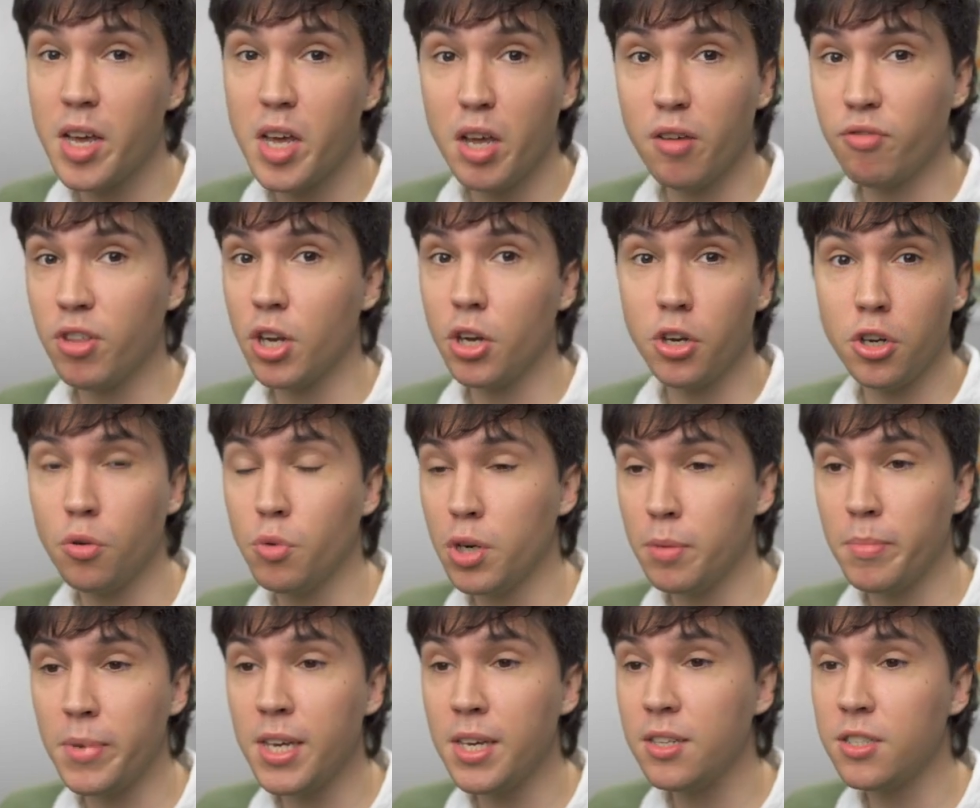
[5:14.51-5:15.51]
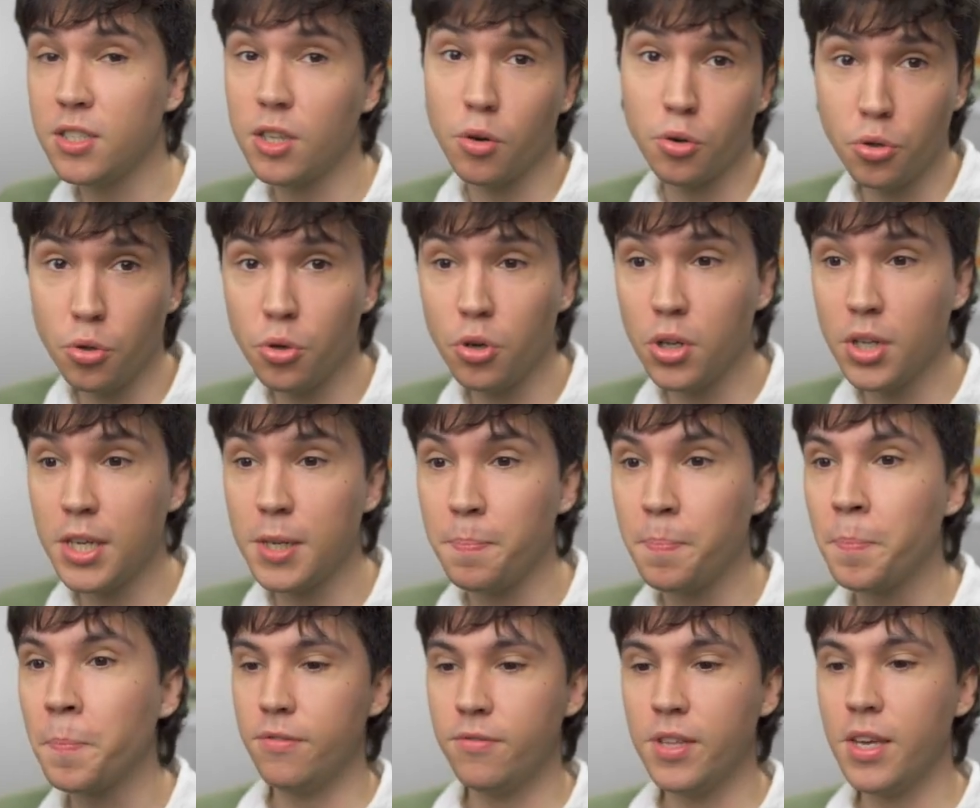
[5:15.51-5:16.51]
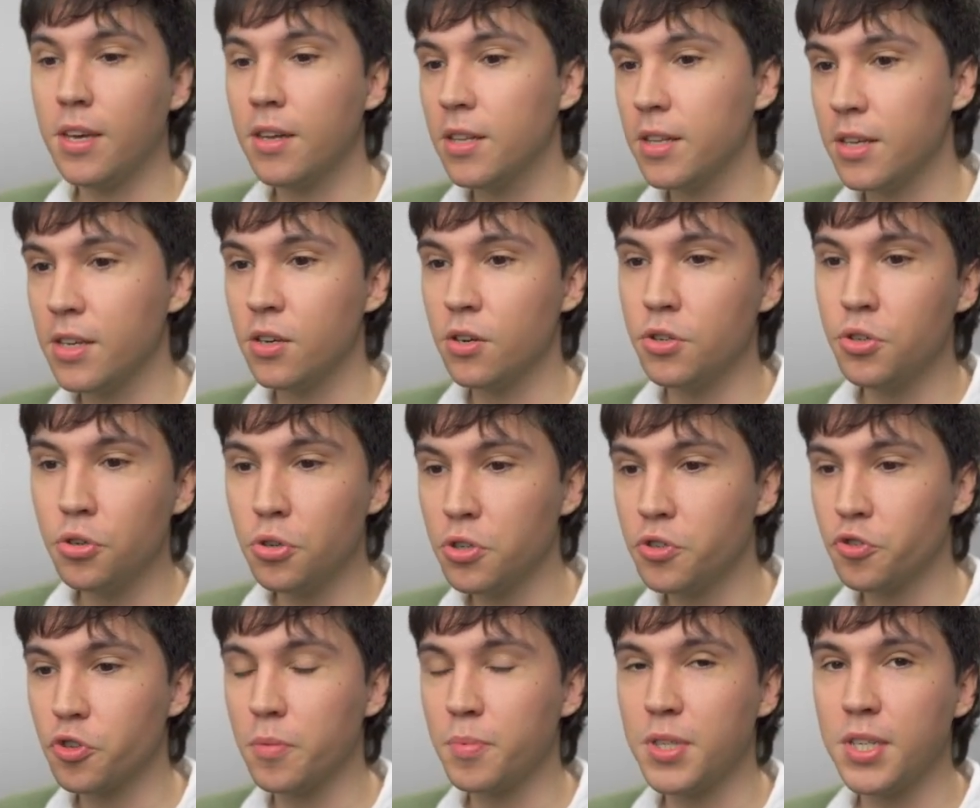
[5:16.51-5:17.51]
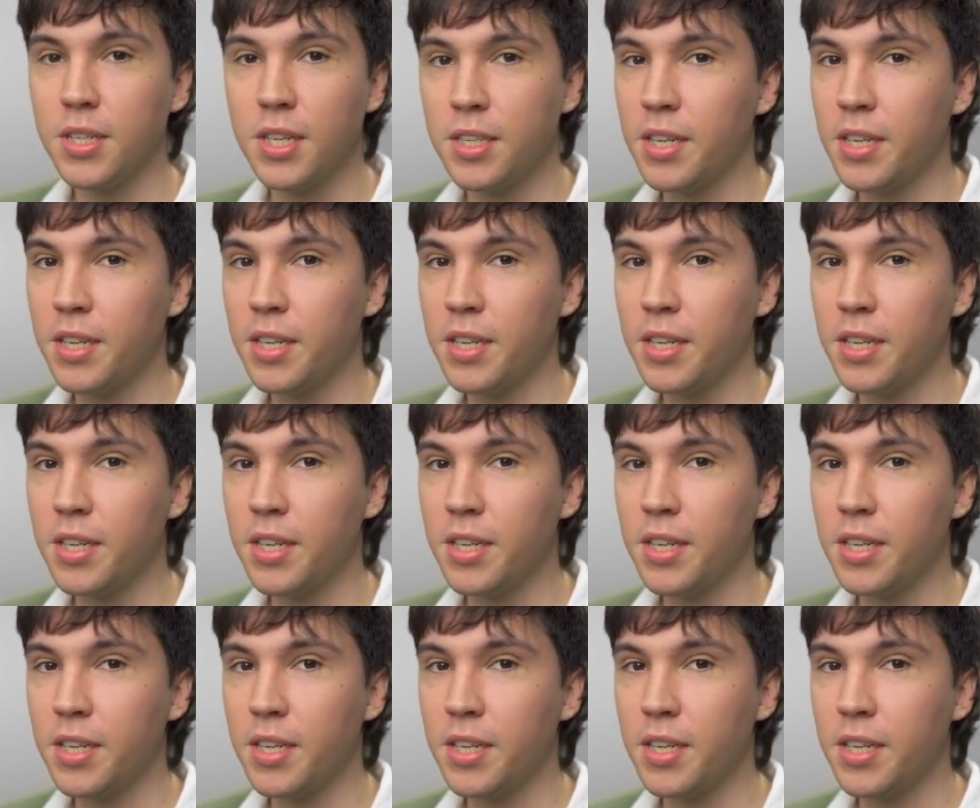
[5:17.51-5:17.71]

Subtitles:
If they don't know what it means, they'll Google it. If they're clicking on your description,